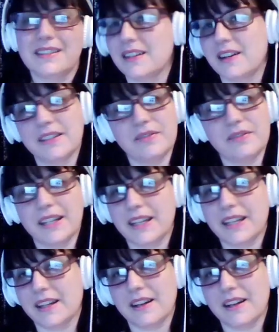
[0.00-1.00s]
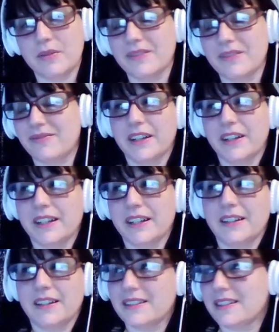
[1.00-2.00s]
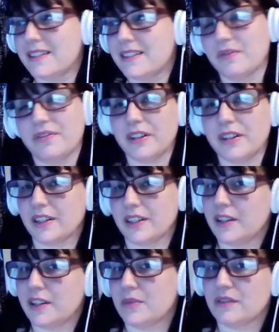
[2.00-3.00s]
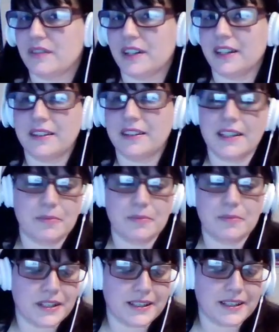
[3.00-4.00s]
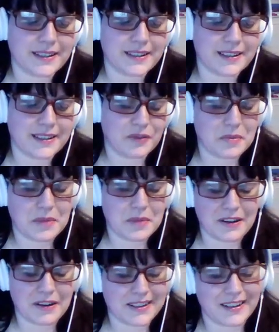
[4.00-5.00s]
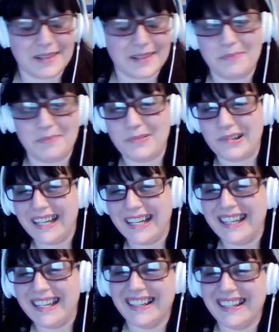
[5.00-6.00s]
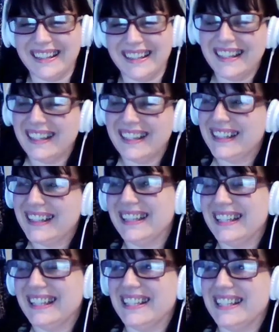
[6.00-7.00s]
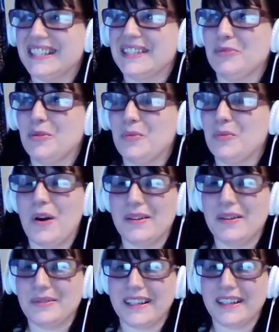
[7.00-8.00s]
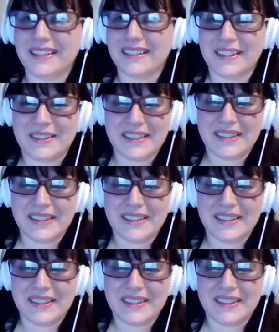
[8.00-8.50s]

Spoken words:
I didn't really get it. Funny. I just didn't find the humour as funny. I think the boys from America kind of bring it, and they're just more wild what they do.